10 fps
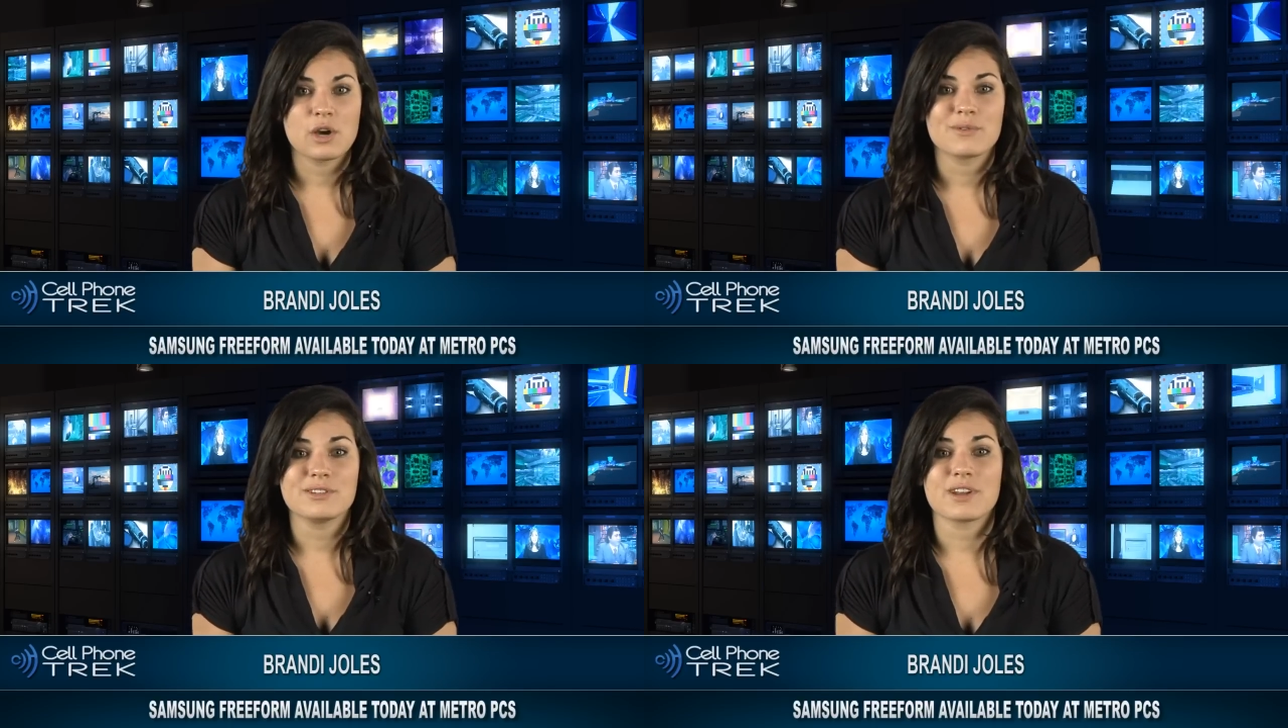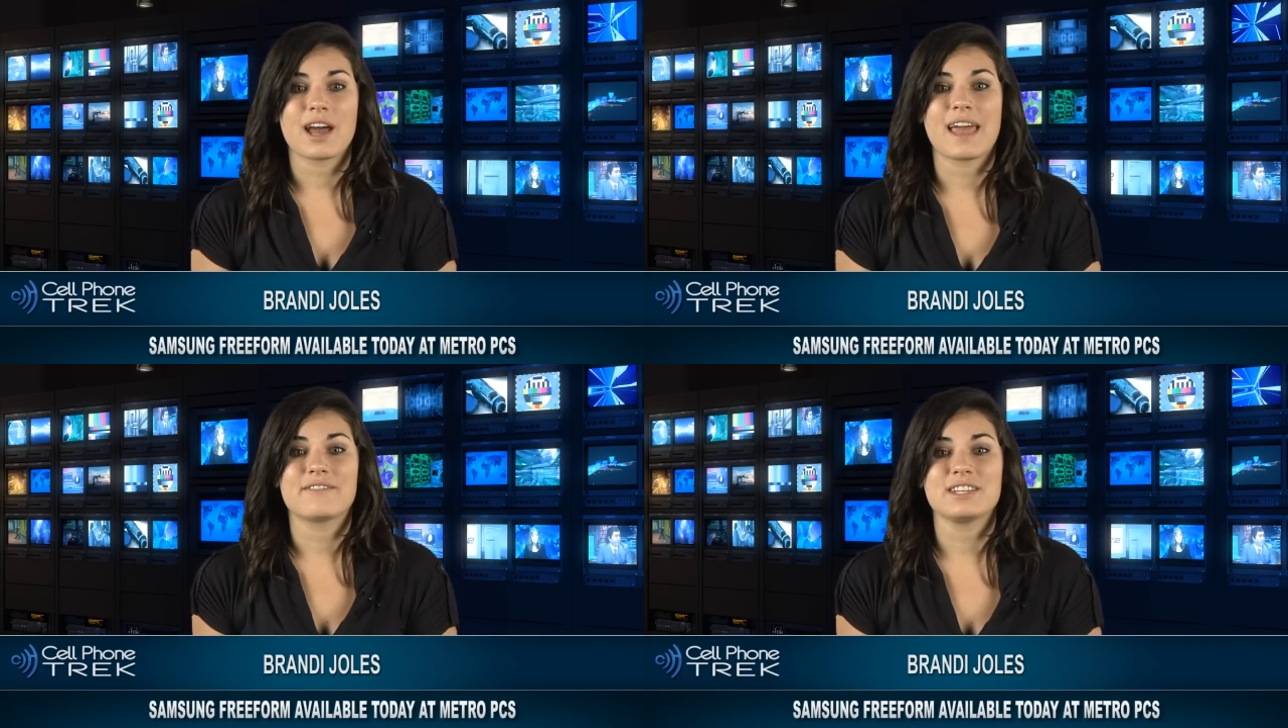We do
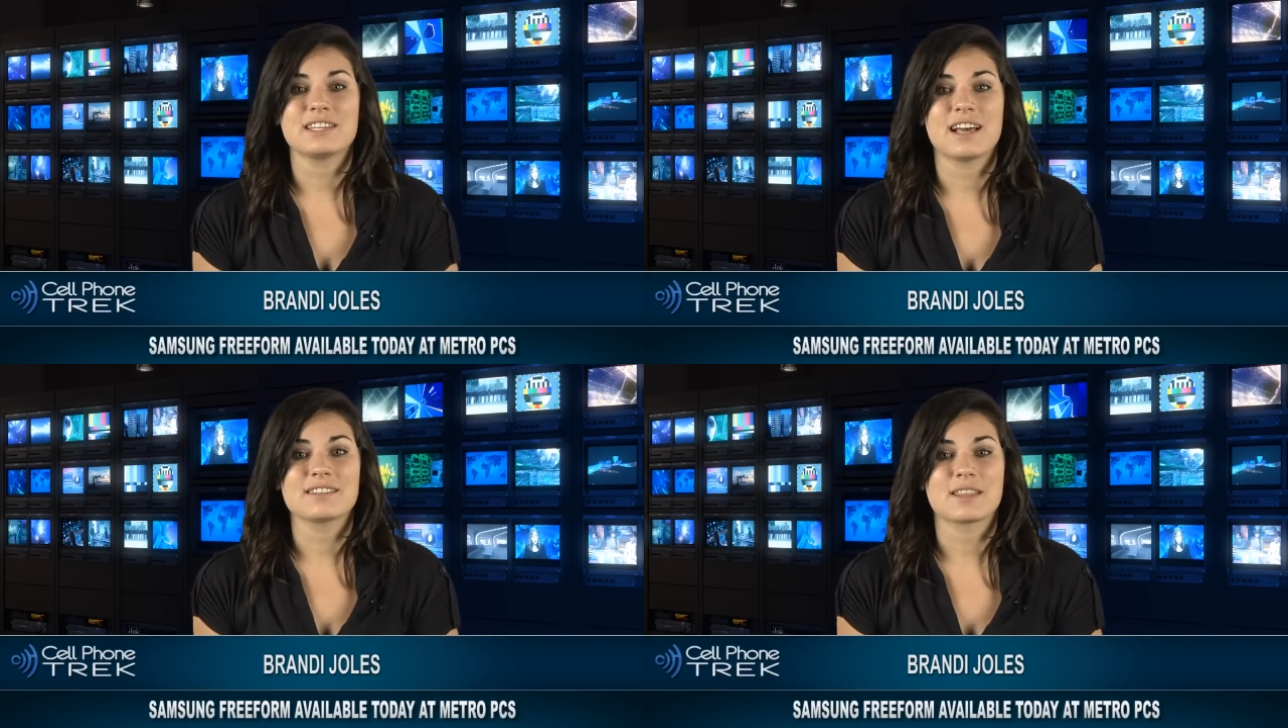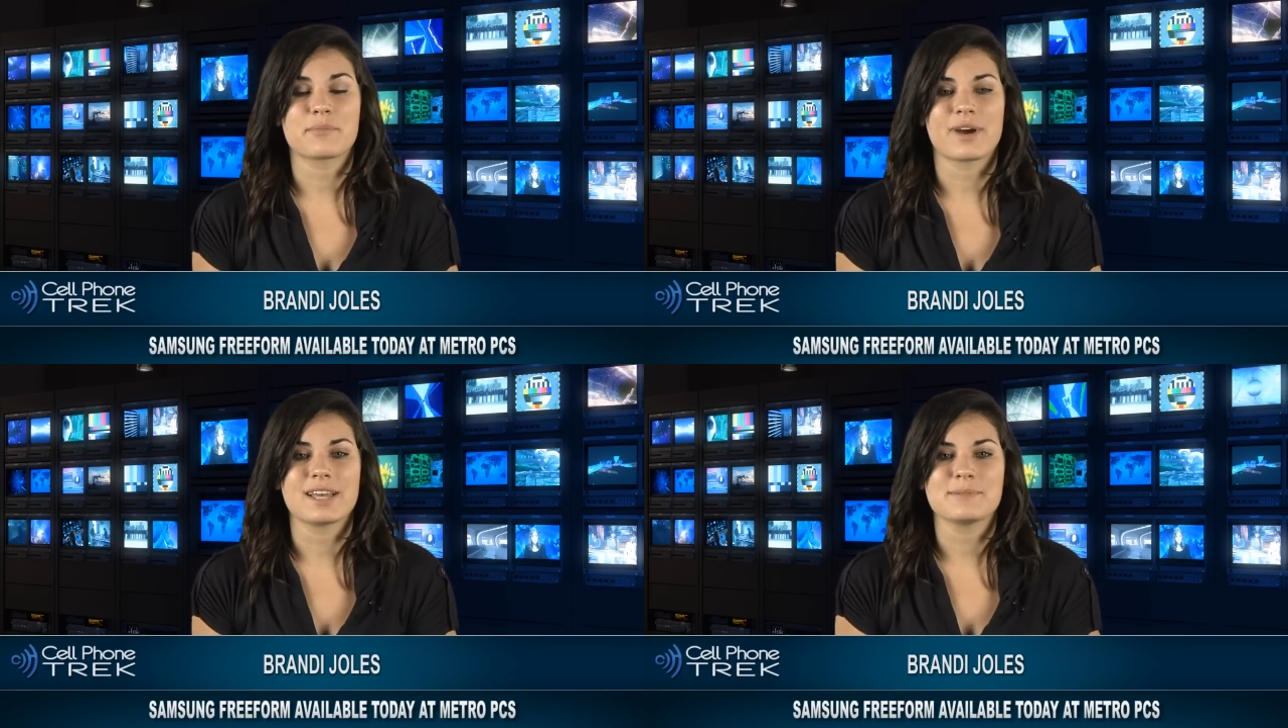not have details on the
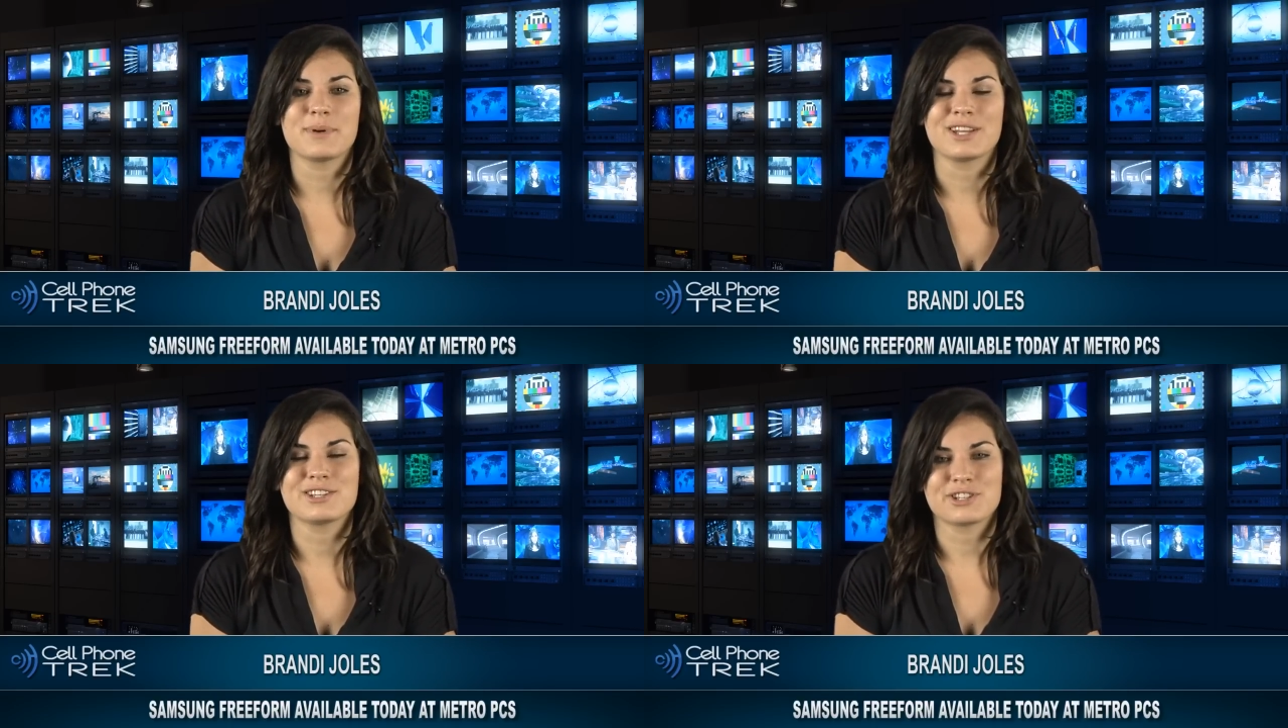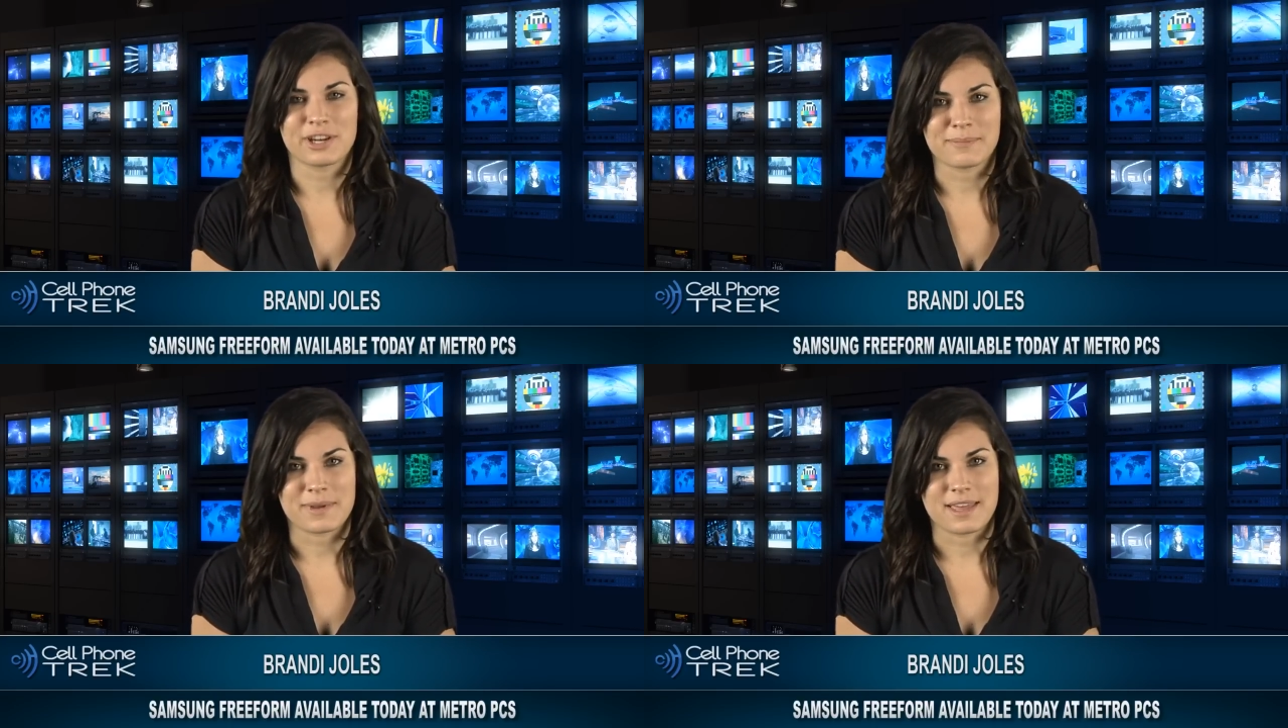price, but it
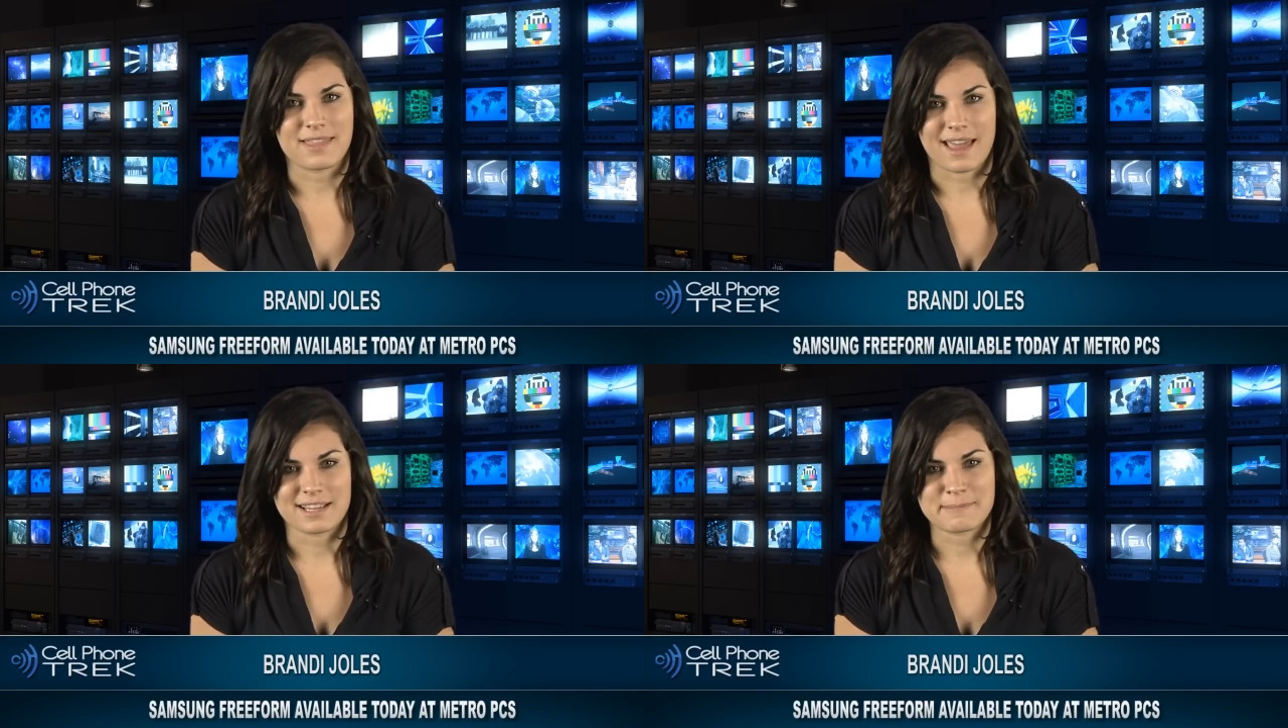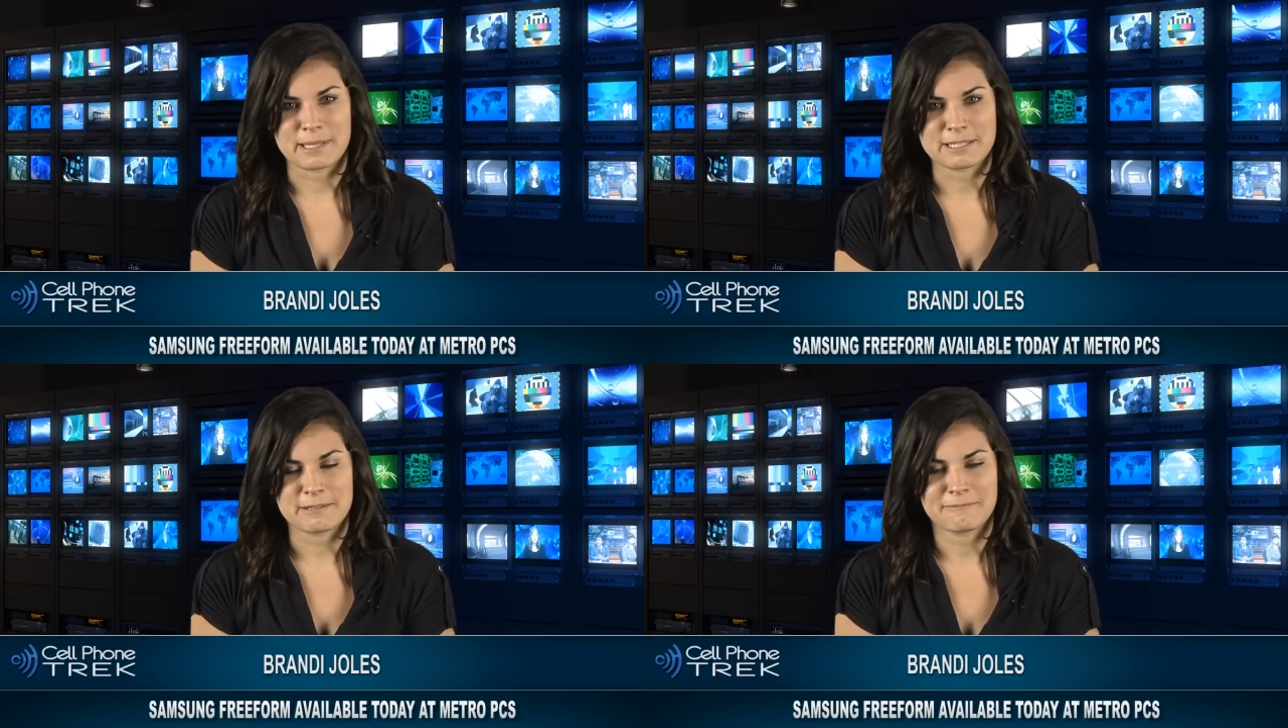shouldn't be that
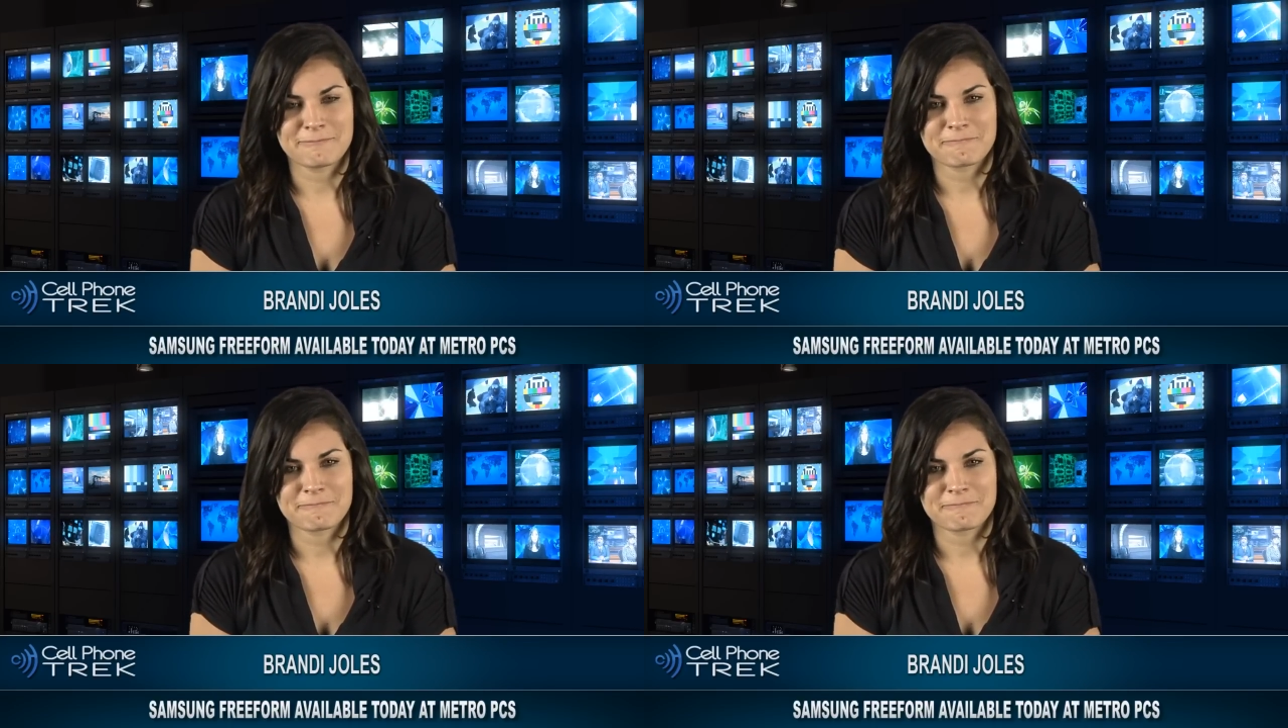expensive.